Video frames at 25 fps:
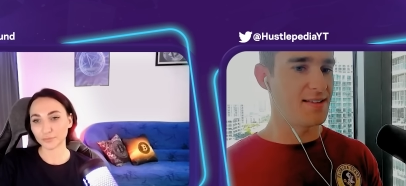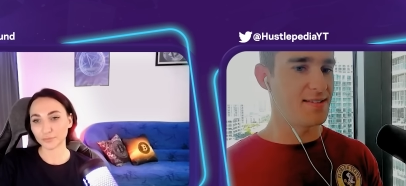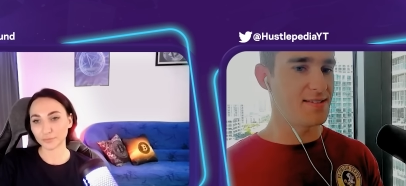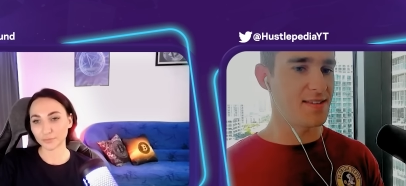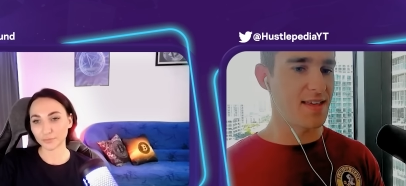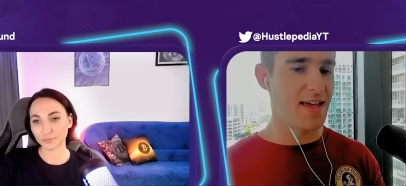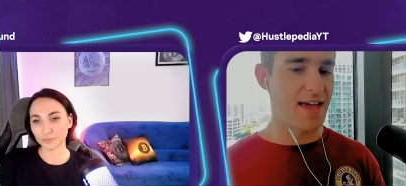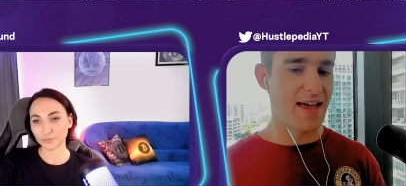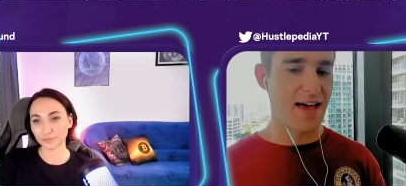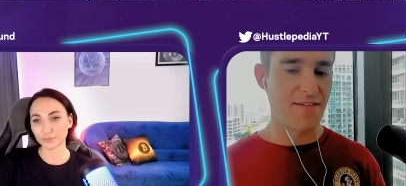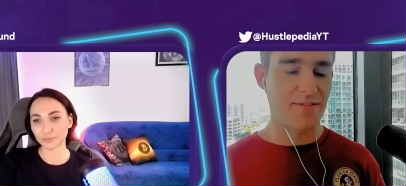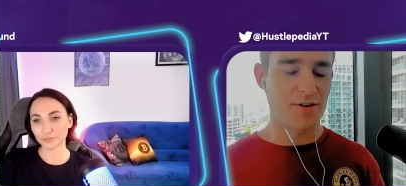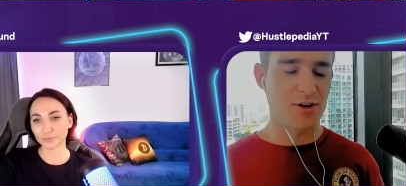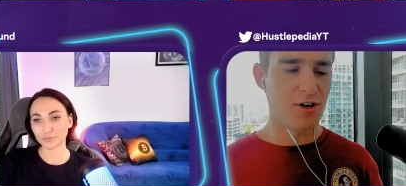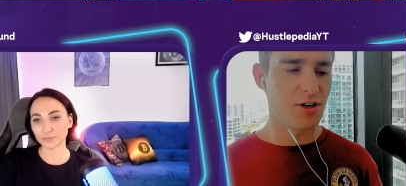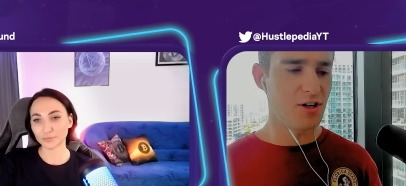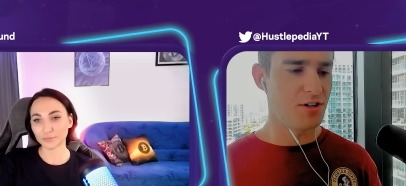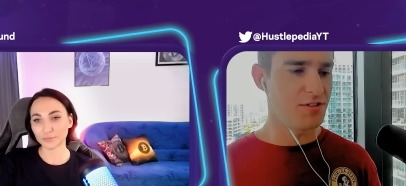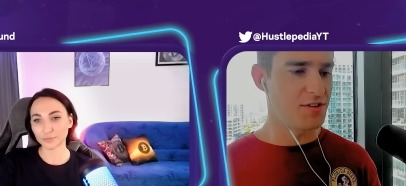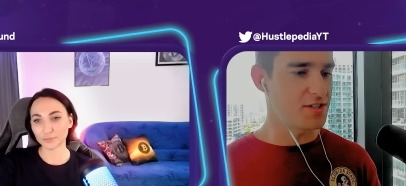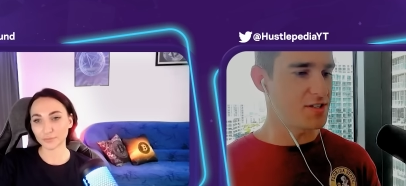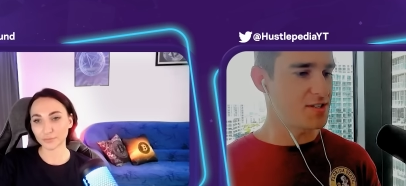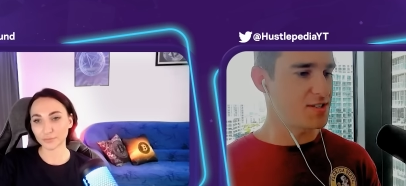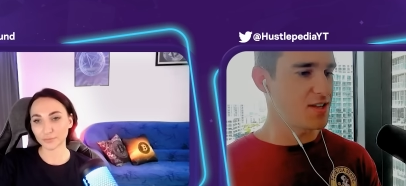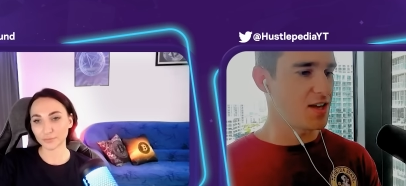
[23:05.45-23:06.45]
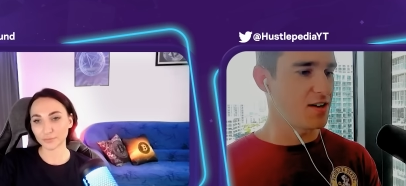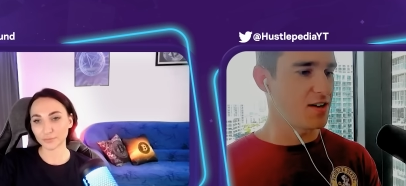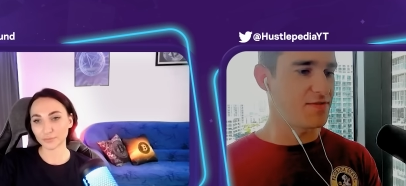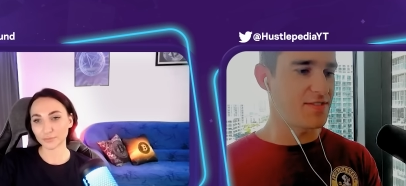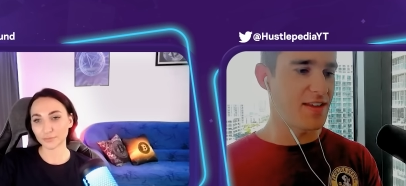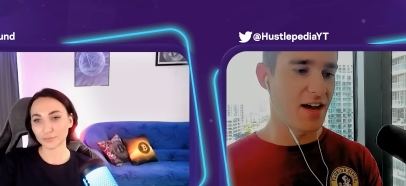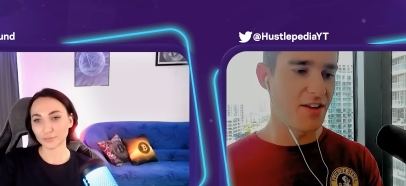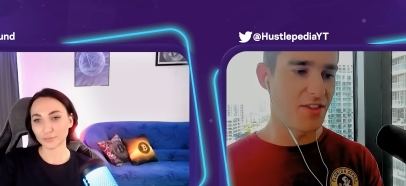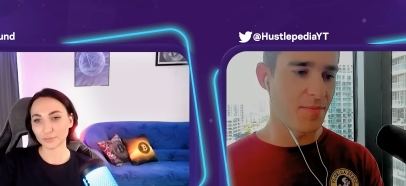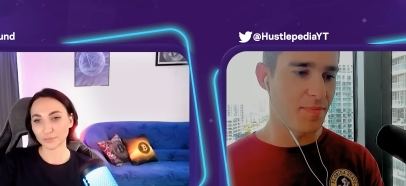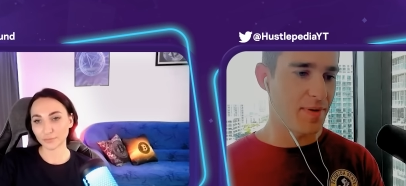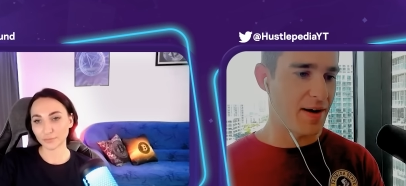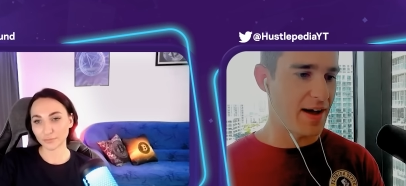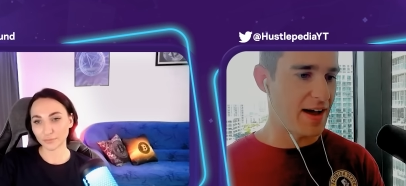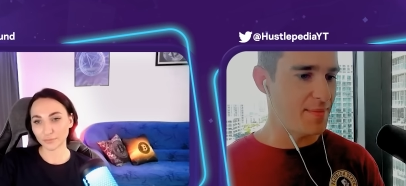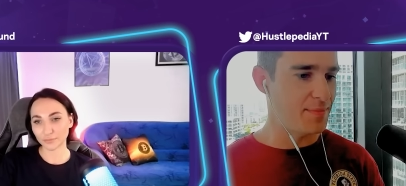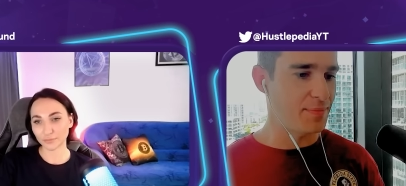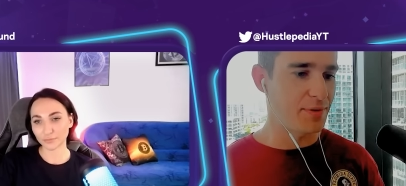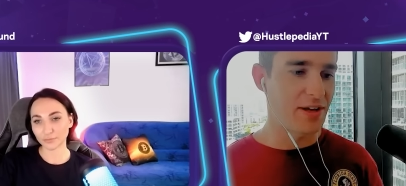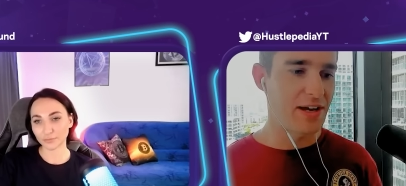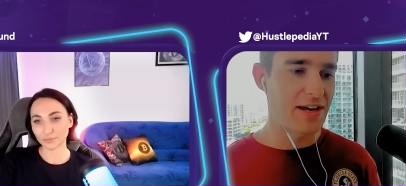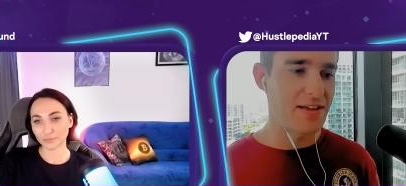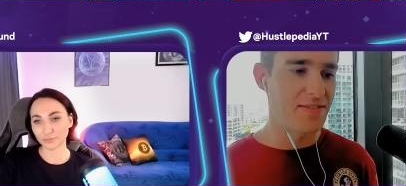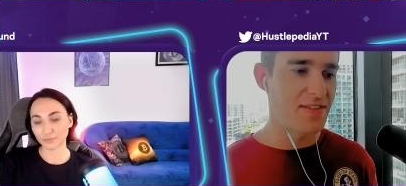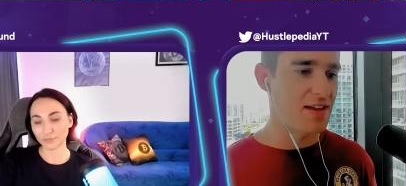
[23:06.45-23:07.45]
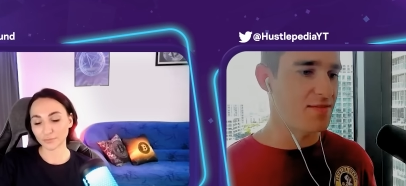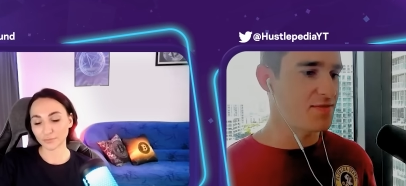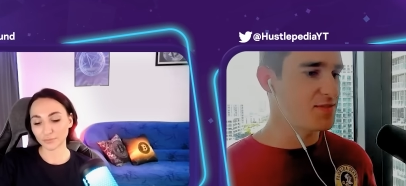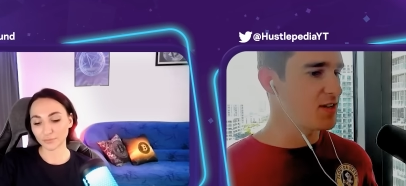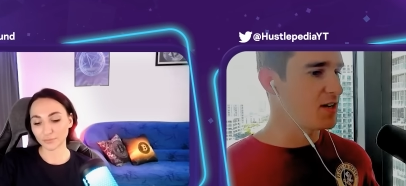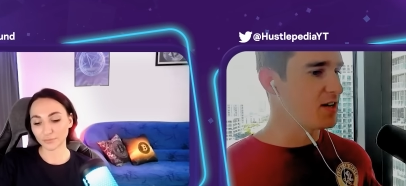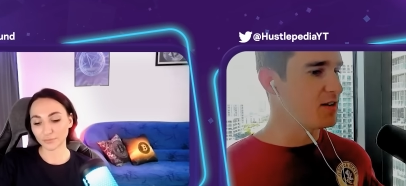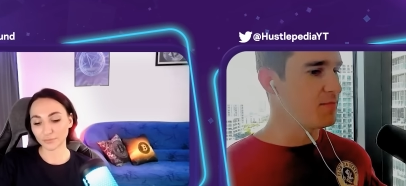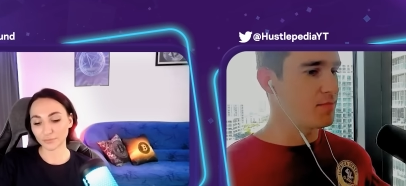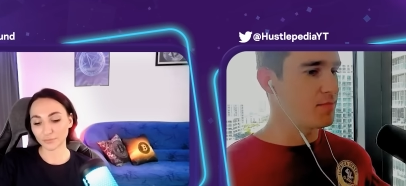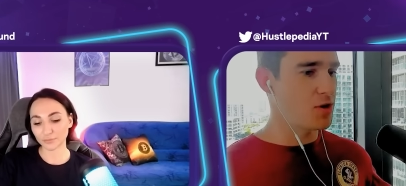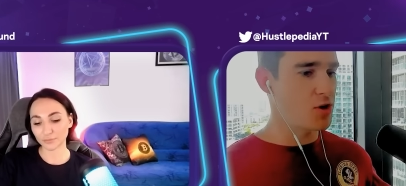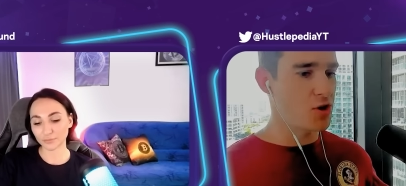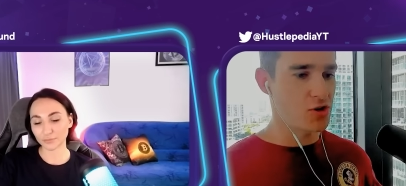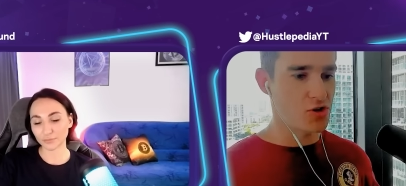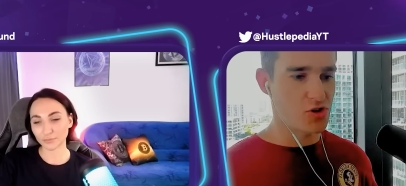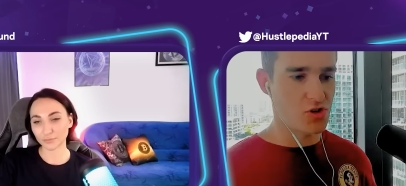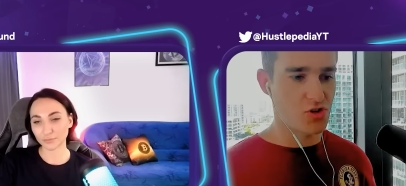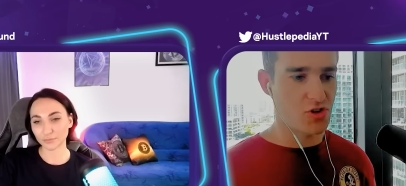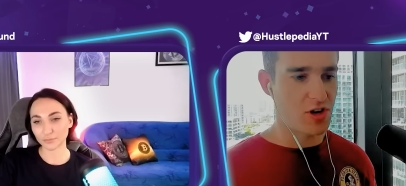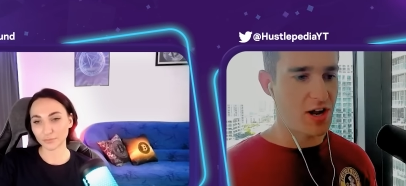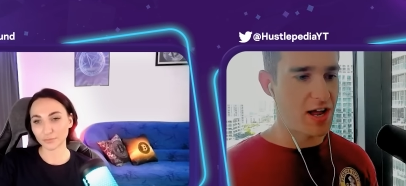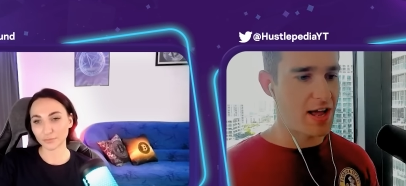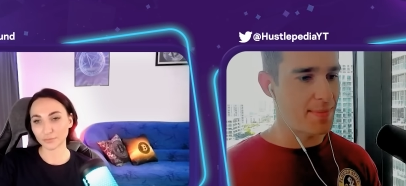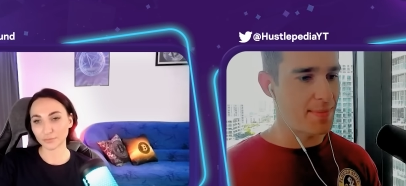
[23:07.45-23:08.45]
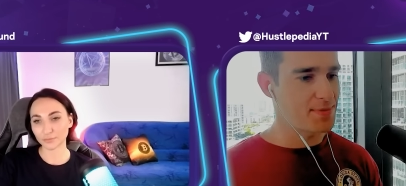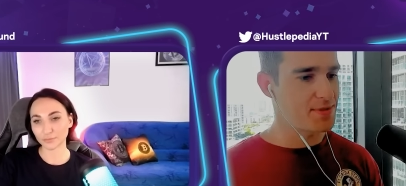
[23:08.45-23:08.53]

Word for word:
Speaker 1: They have all this stuff down the pipeline. They've done merch drops.